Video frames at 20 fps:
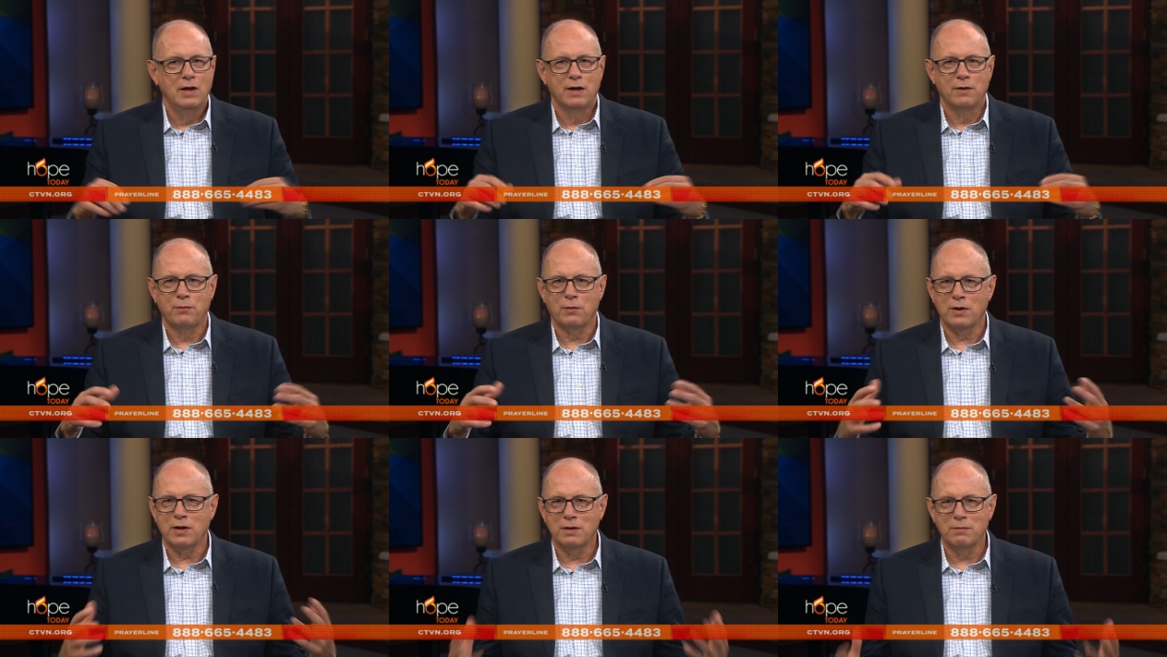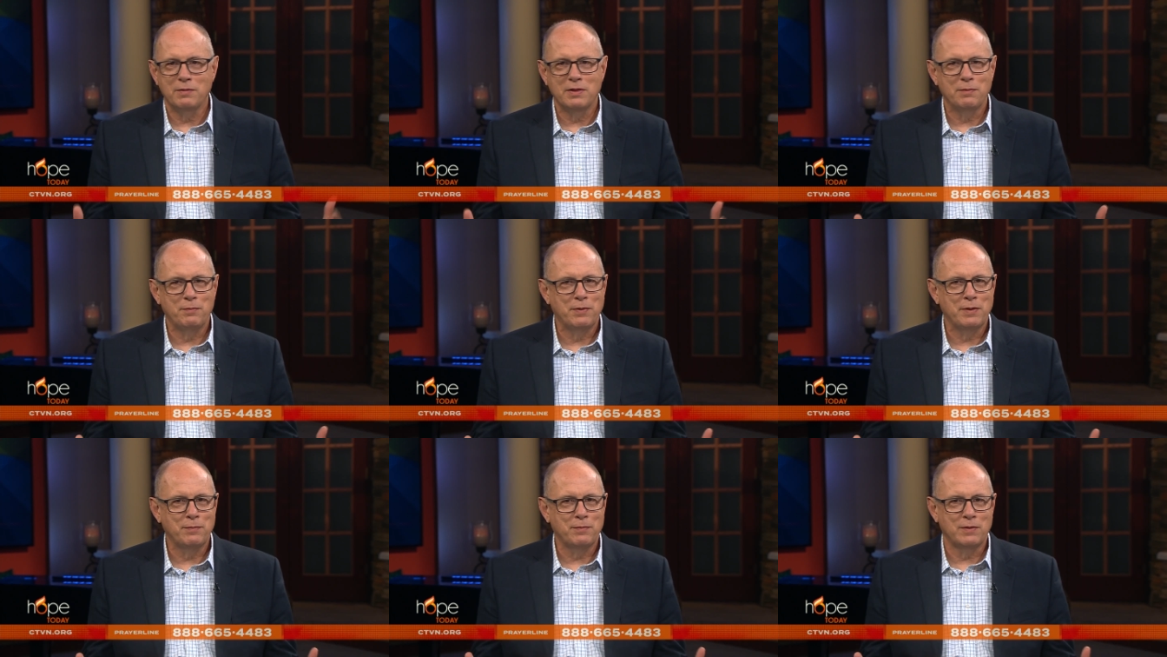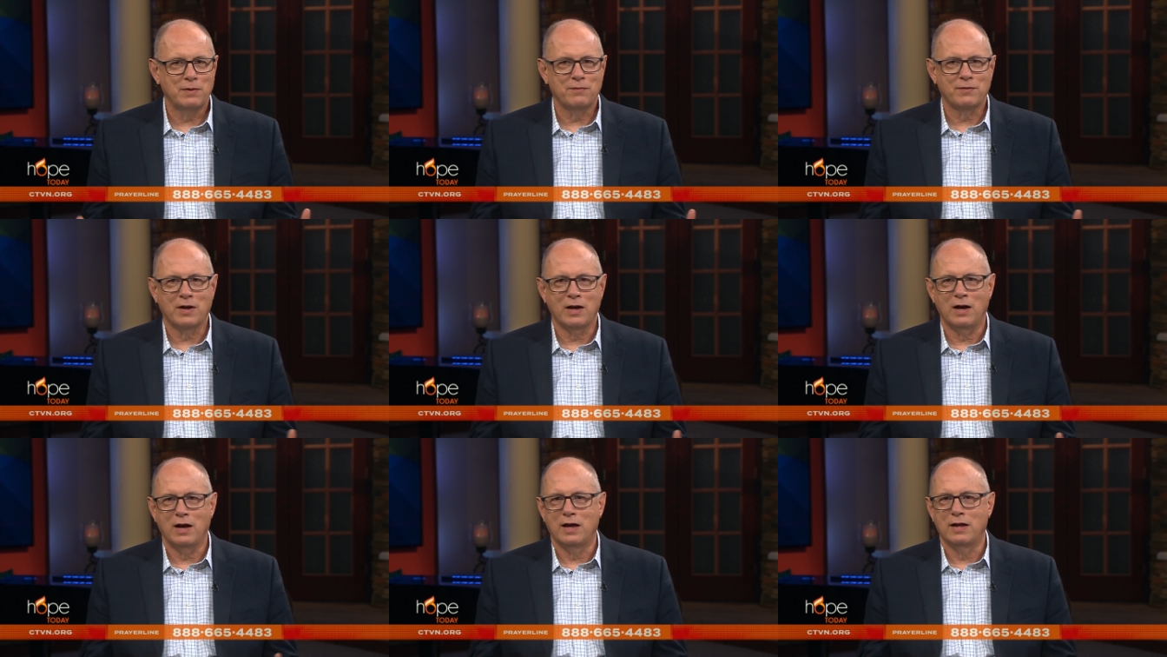if we're going to be the people of
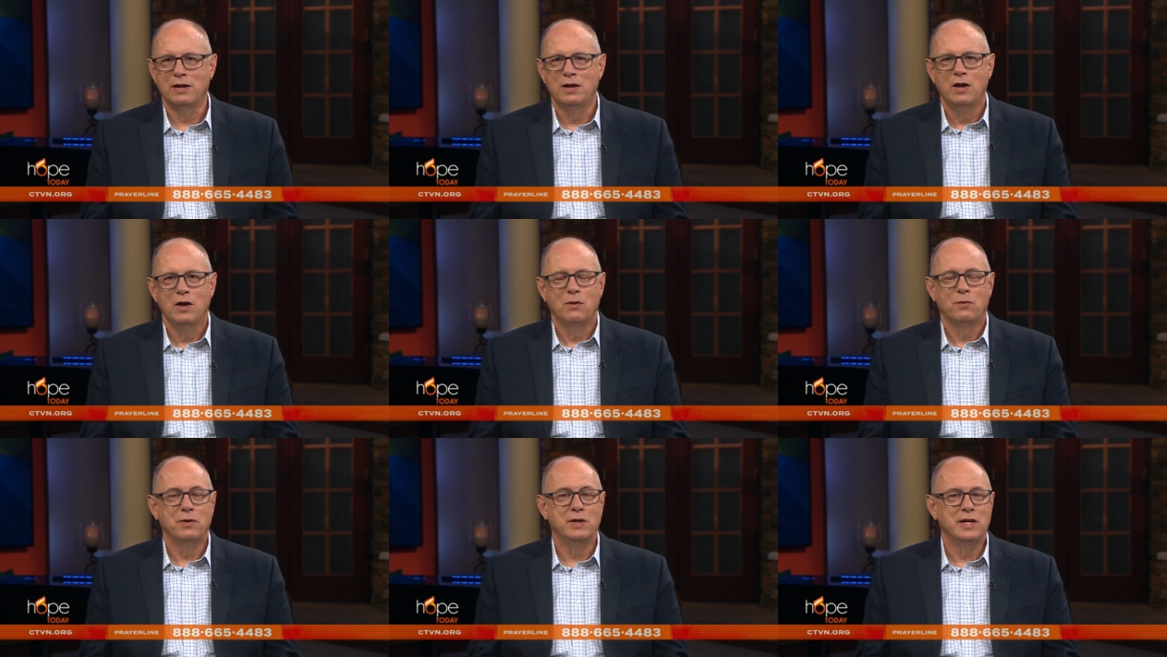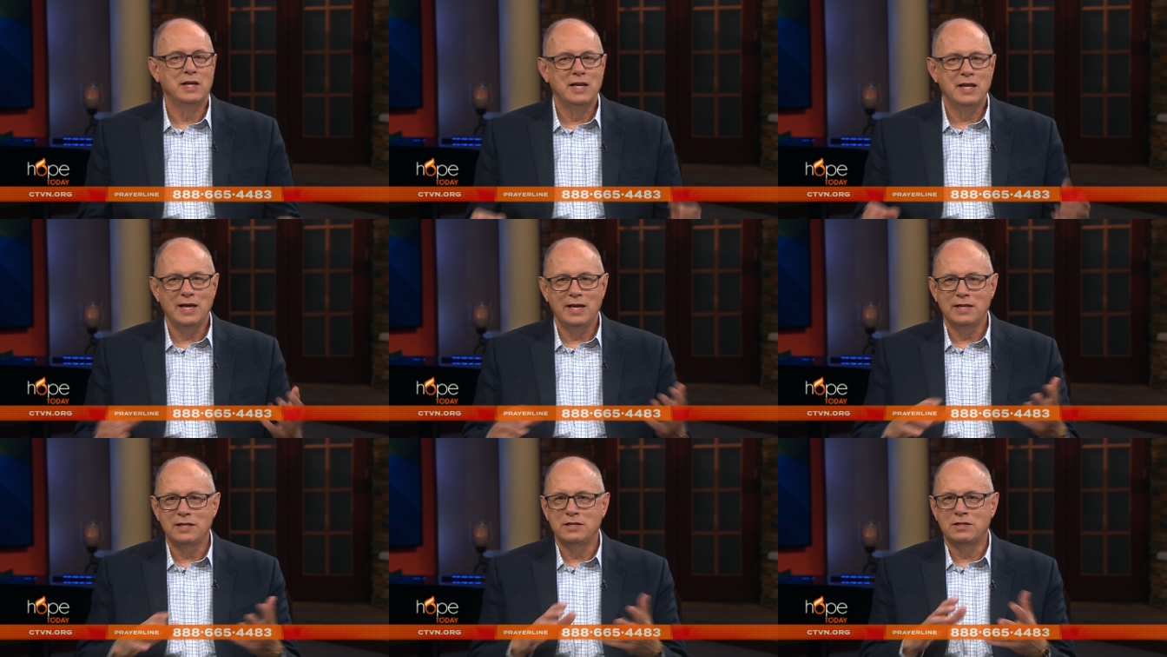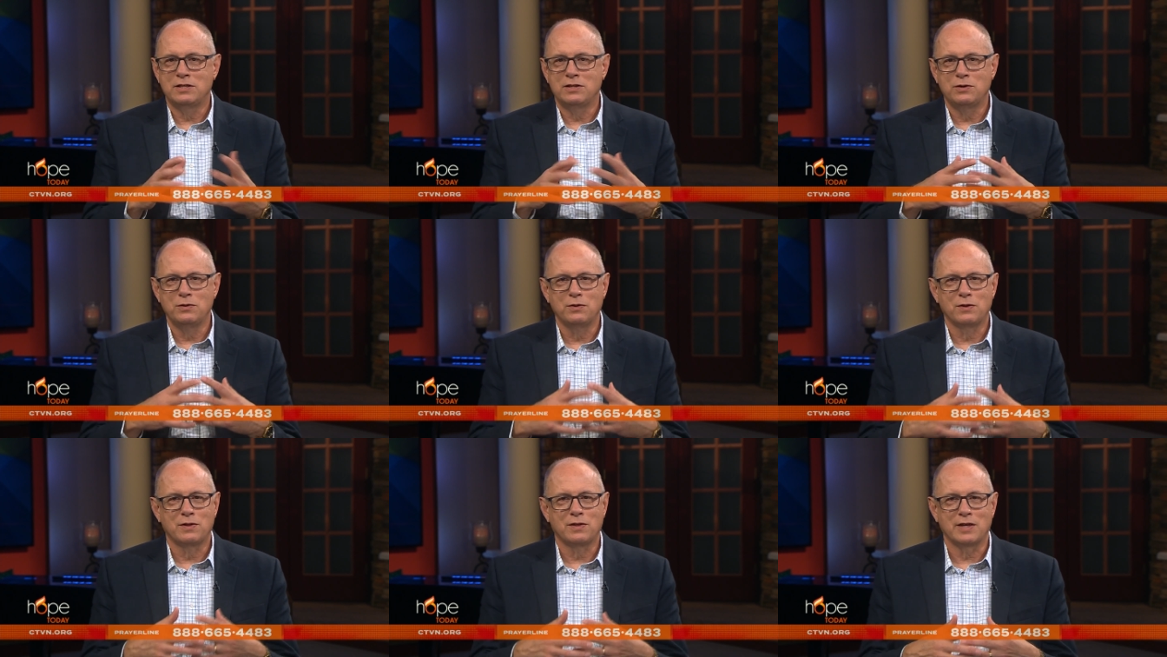God, we need to
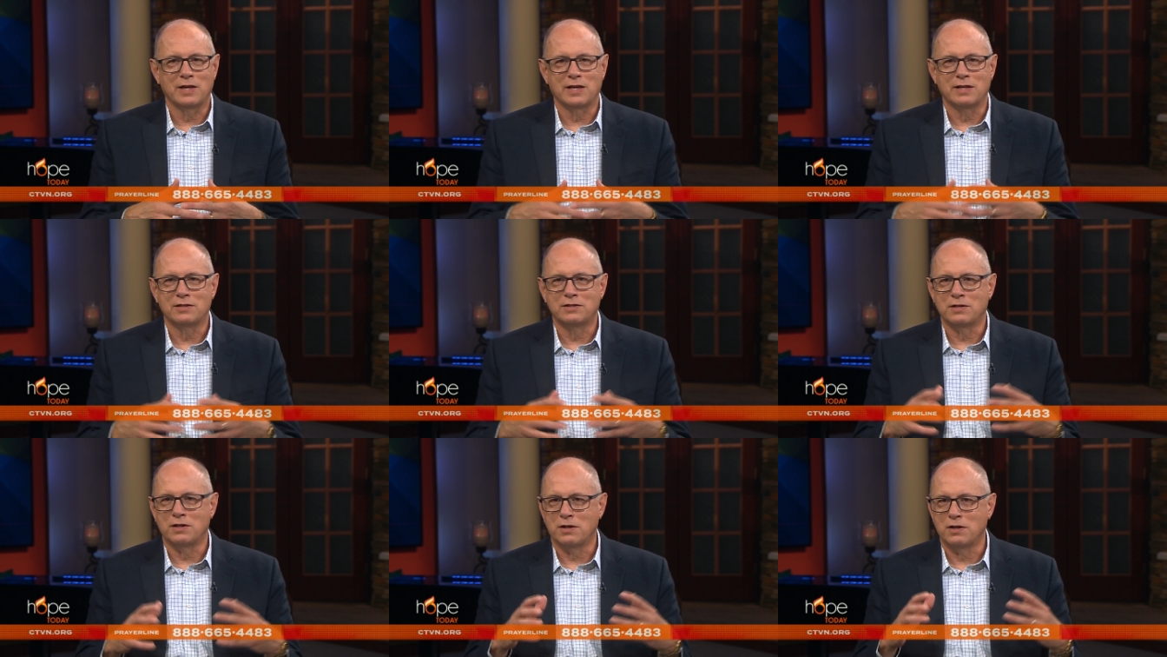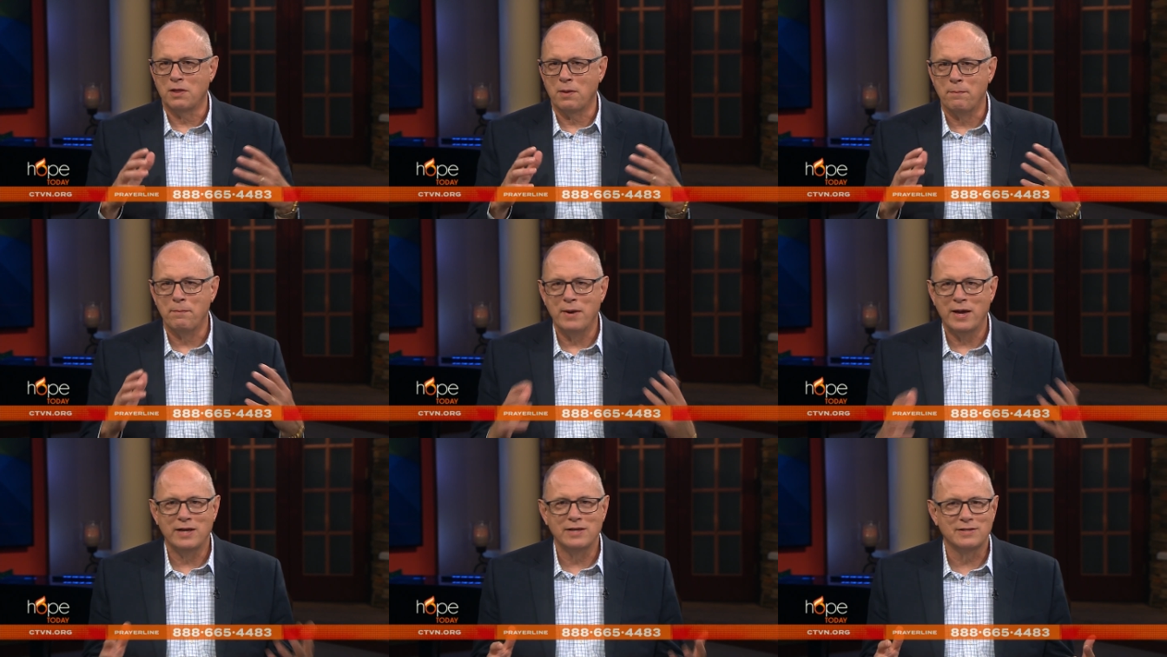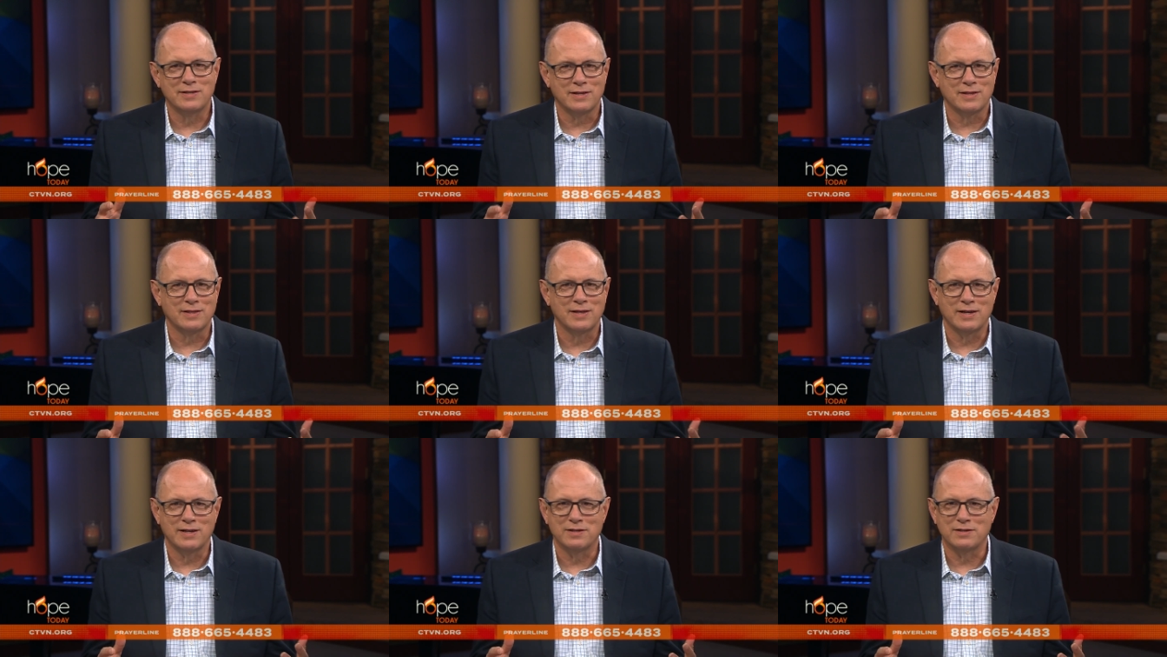do the things that are the basic
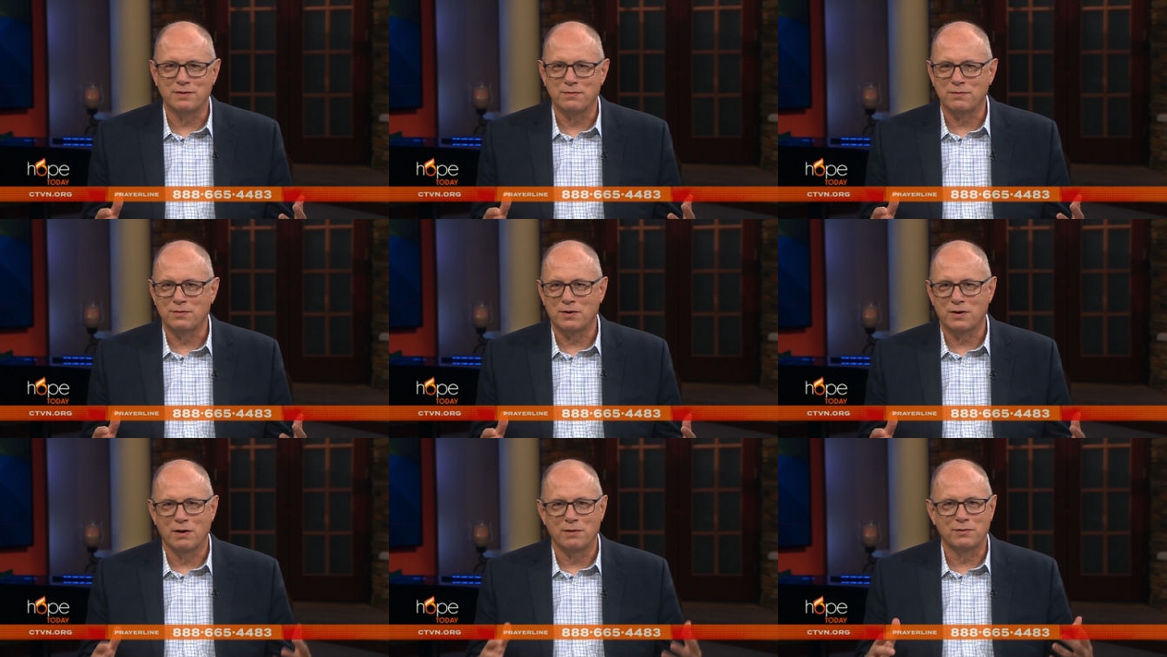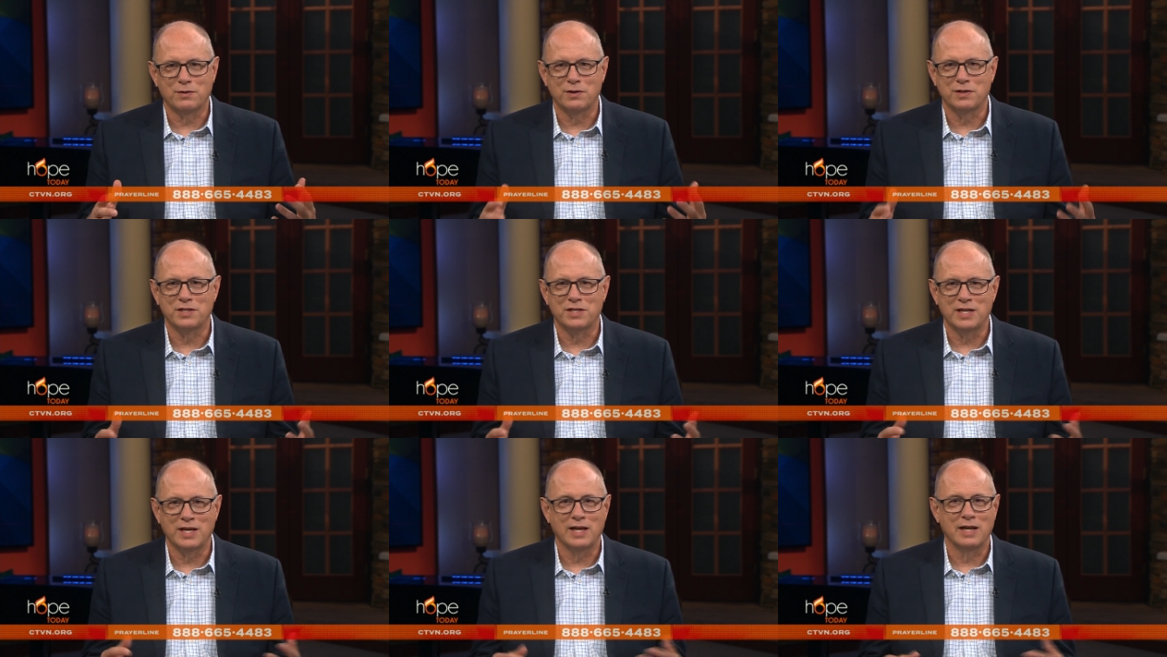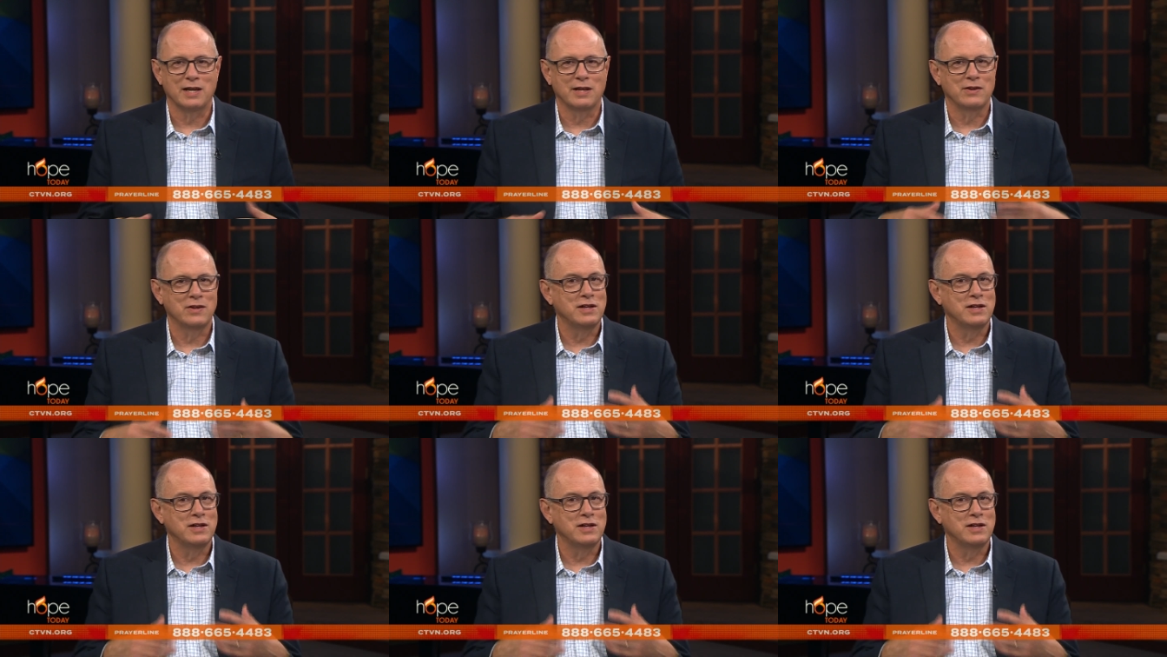things of, of, Christianity.